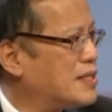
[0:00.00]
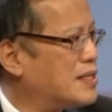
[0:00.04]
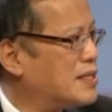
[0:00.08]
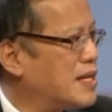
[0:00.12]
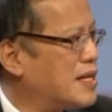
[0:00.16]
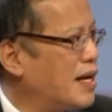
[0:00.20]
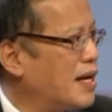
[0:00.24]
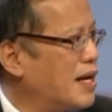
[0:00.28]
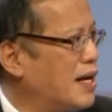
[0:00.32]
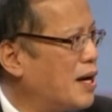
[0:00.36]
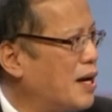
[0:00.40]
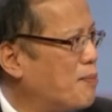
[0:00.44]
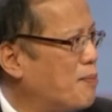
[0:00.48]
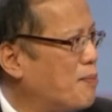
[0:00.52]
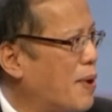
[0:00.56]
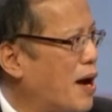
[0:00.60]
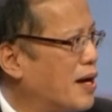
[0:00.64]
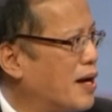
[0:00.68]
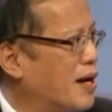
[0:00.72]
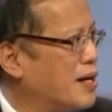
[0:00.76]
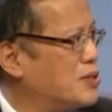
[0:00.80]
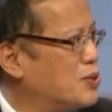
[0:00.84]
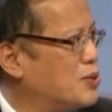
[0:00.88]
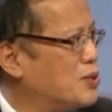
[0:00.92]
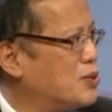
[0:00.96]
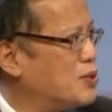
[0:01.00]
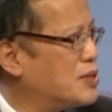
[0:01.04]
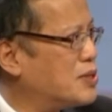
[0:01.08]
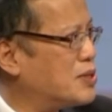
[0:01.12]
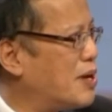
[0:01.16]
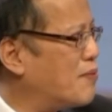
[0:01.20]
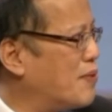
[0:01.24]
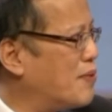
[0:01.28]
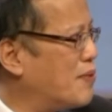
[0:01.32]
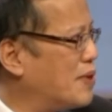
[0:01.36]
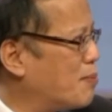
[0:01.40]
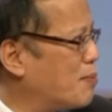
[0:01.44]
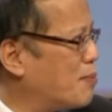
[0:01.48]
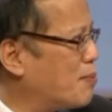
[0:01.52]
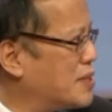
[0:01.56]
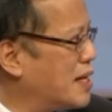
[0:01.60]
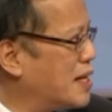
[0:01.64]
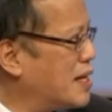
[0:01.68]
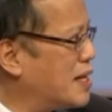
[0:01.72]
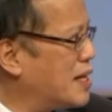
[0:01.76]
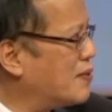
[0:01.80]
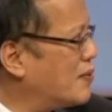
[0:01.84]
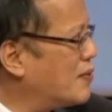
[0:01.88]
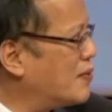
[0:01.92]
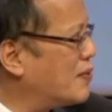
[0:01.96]
the salary package to 70%
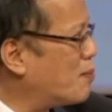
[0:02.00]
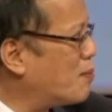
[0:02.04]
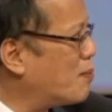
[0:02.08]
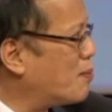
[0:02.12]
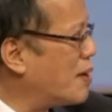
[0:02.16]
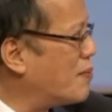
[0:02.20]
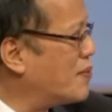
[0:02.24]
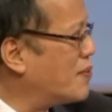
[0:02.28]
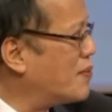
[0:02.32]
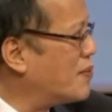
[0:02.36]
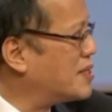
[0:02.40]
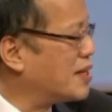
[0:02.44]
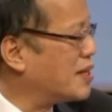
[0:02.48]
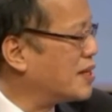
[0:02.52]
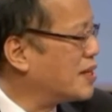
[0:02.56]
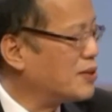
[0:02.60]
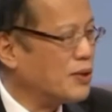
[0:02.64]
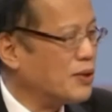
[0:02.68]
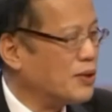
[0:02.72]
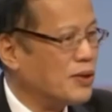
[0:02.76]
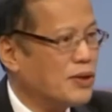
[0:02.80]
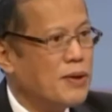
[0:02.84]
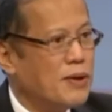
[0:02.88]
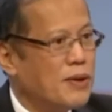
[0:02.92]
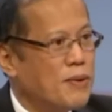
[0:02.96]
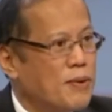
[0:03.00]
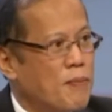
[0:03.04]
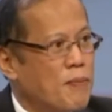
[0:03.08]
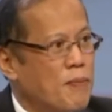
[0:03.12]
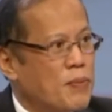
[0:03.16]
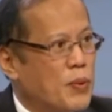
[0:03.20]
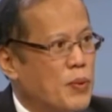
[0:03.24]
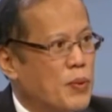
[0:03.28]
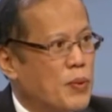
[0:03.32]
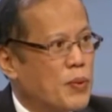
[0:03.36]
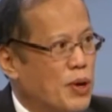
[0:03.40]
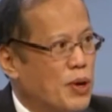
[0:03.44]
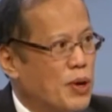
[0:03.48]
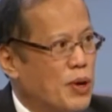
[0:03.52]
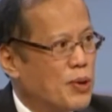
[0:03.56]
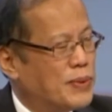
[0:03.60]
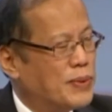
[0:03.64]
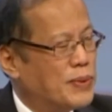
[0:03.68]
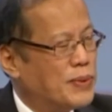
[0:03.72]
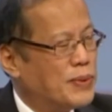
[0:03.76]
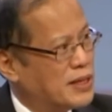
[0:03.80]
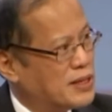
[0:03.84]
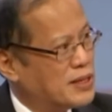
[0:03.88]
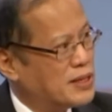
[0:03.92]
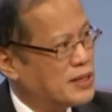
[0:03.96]
of the private sector. We
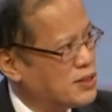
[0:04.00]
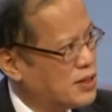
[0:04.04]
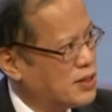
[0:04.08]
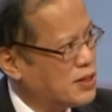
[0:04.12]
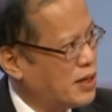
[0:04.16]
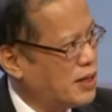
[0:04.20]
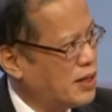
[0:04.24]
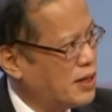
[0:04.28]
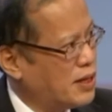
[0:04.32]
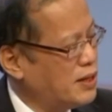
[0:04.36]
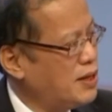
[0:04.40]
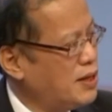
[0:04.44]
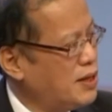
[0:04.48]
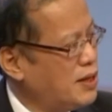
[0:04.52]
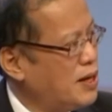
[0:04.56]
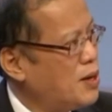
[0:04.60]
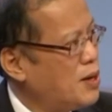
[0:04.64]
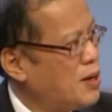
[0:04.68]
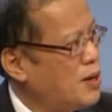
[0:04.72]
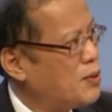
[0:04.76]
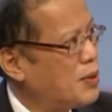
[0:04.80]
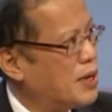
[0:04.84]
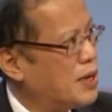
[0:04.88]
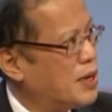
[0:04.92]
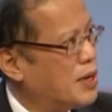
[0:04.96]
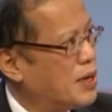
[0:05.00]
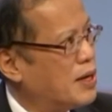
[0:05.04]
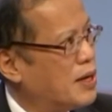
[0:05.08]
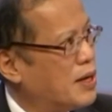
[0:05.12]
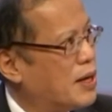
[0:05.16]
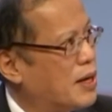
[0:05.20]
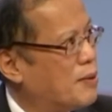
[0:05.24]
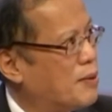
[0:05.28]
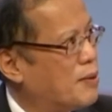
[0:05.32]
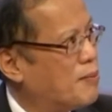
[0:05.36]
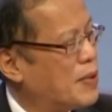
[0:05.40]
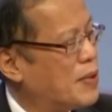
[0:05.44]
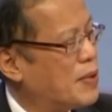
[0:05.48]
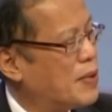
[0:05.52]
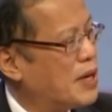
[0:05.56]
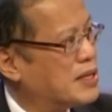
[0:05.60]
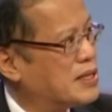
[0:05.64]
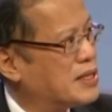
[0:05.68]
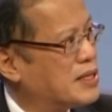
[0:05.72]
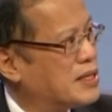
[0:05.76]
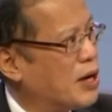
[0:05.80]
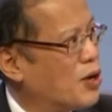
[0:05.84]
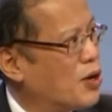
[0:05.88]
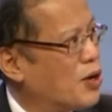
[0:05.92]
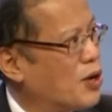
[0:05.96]
hope that is a start wherein
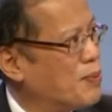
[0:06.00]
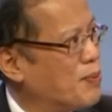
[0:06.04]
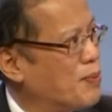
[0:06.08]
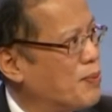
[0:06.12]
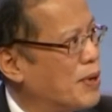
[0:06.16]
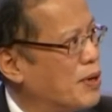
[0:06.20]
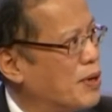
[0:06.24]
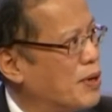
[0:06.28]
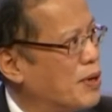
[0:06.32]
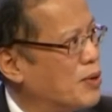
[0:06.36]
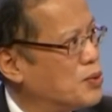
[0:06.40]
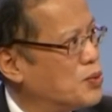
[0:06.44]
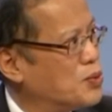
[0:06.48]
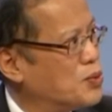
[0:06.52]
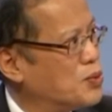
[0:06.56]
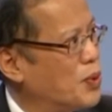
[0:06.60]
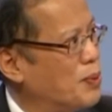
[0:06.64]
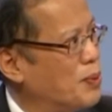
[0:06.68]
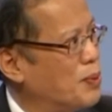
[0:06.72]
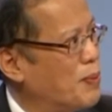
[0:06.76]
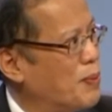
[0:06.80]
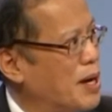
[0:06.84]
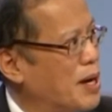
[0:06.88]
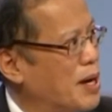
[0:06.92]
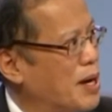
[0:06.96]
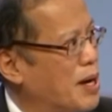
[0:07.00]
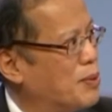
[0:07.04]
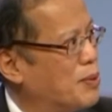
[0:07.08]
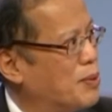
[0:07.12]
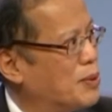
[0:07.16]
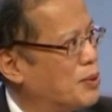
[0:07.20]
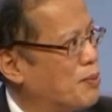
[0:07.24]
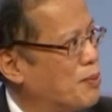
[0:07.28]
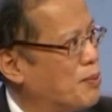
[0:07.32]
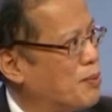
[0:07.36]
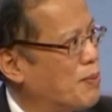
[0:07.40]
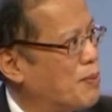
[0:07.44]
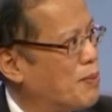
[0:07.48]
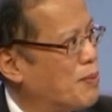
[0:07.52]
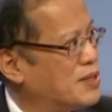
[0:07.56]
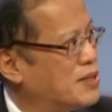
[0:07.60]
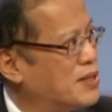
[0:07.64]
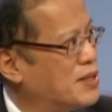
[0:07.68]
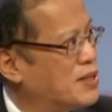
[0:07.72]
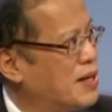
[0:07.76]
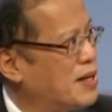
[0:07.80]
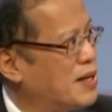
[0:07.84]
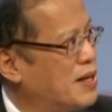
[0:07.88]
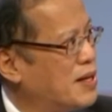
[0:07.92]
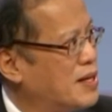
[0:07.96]
as the economy grows, we will be able to
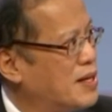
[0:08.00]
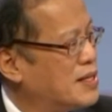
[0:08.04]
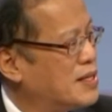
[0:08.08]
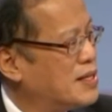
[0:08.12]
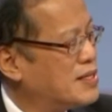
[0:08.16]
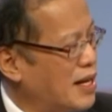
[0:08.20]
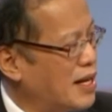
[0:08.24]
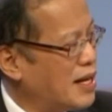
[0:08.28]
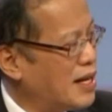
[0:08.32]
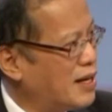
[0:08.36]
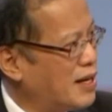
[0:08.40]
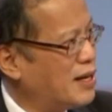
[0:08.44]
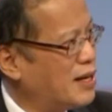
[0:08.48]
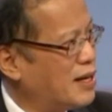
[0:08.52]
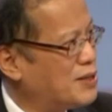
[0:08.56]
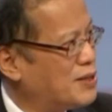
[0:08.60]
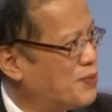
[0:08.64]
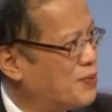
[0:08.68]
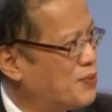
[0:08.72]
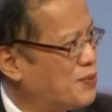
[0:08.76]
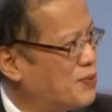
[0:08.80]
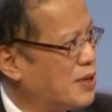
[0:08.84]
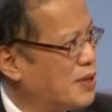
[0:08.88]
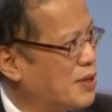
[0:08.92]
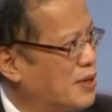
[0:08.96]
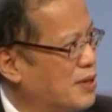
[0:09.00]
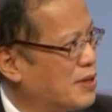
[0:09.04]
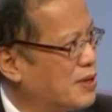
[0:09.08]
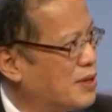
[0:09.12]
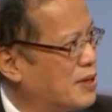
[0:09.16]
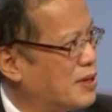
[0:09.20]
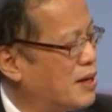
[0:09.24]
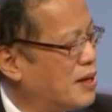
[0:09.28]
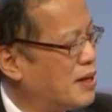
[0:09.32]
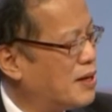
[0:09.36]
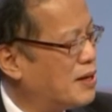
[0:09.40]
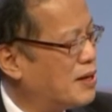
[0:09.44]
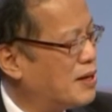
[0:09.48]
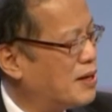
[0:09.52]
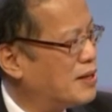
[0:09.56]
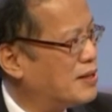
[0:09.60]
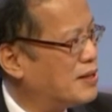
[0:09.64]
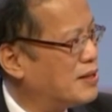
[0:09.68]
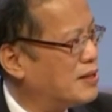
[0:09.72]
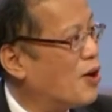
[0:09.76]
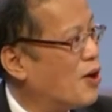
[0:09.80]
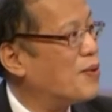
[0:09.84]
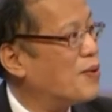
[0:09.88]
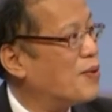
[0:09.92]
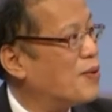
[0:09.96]
match salaries for
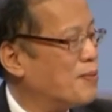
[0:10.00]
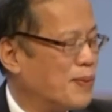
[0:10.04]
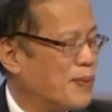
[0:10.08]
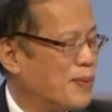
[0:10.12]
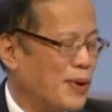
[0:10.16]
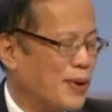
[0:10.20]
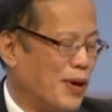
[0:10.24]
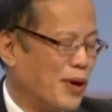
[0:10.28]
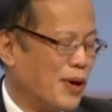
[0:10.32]
the government